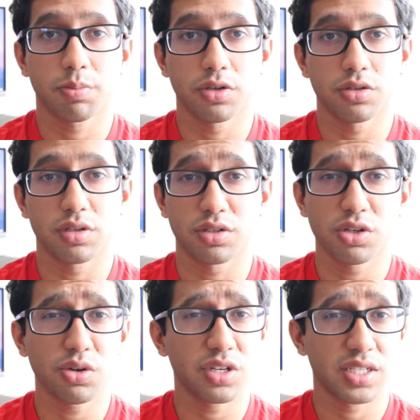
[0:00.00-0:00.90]
produces
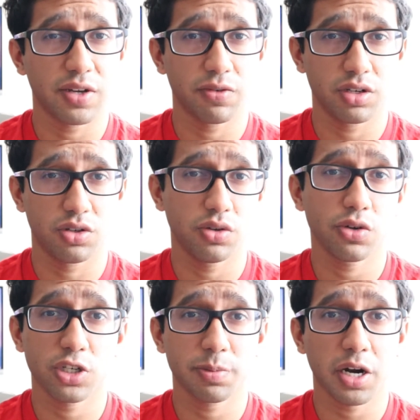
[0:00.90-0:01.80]
272
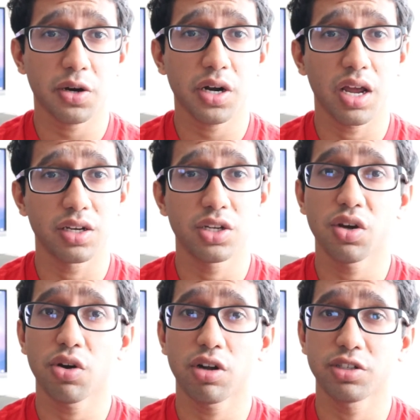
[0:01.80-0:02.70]
horsepower and
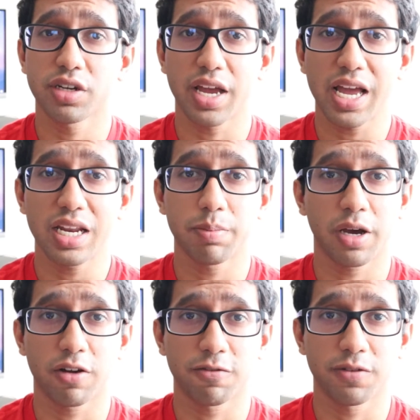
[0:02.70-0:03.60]
280
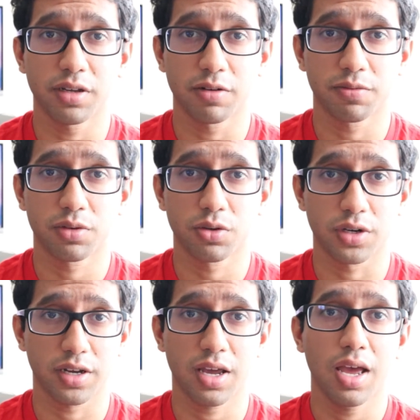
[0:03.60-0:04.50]
pound-feet of
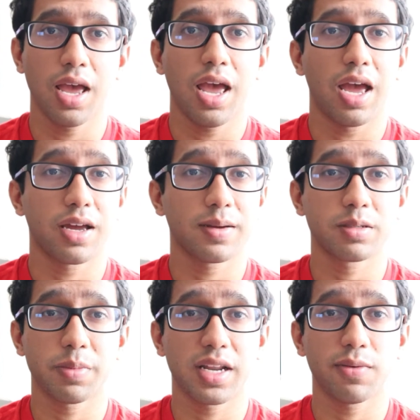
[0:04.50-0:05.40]
torque, and
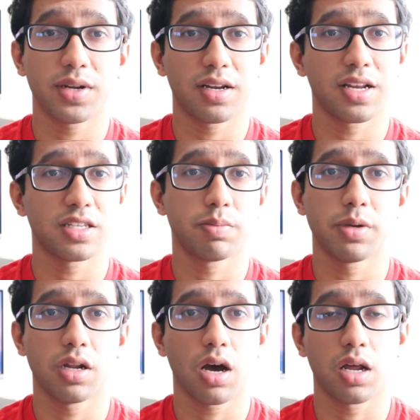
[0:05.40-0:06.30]
comes mated with a
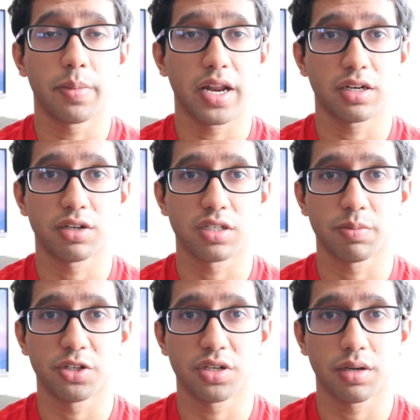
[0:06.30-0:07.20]
10-speed automatic
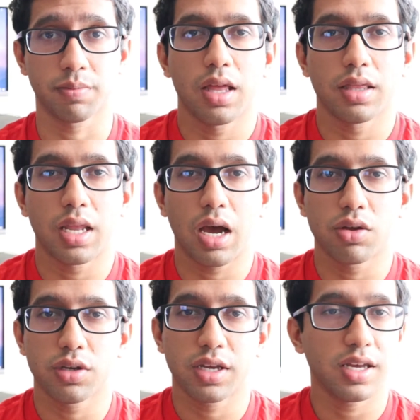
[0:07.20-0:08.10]
transmission. Now,
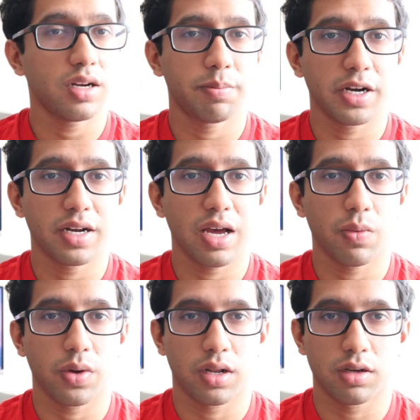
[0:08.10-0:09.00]
you can either pair
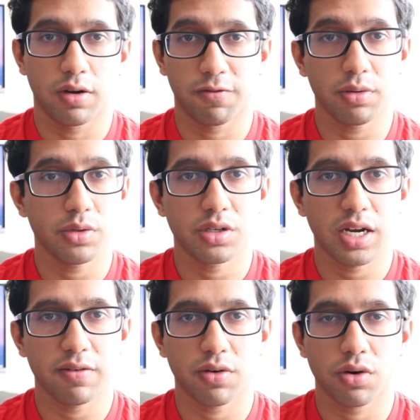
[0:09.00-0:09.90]
that with front-wheel
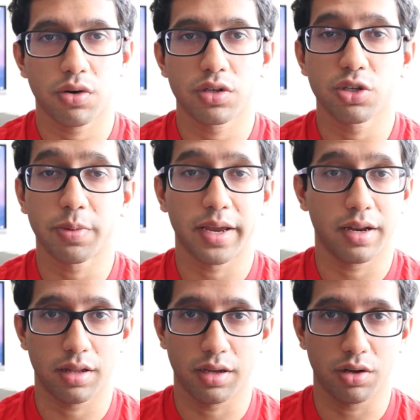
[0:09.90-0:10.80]
drive or super
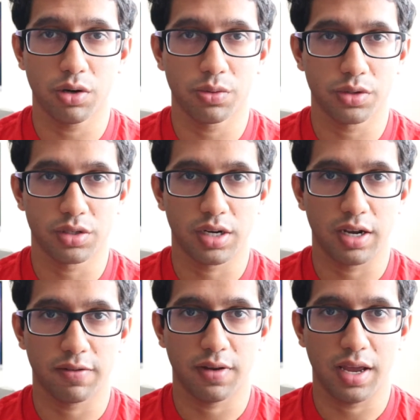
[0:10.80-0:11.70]
handling all-wheel
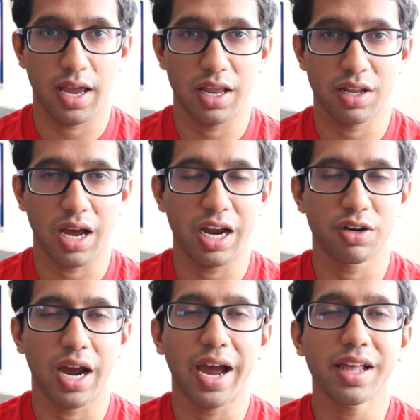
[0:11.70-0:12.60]
drive. And I
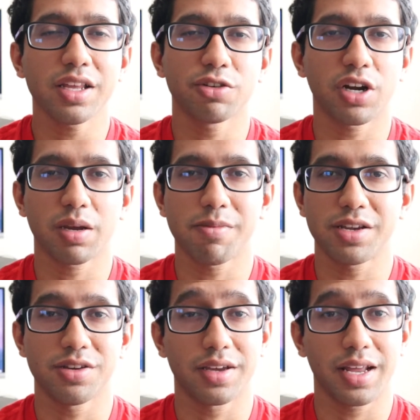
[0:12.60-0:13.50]
highly
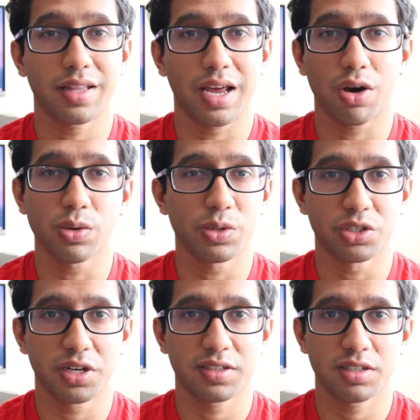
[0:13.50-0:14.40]
recommend you get that all-wheel
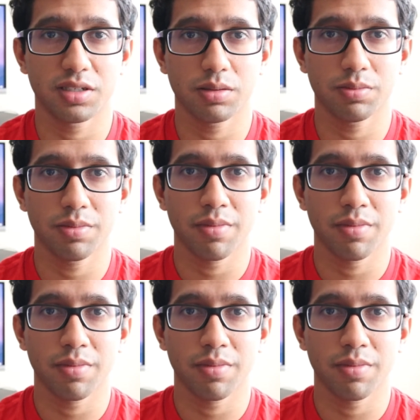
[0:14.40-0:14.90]
drive system,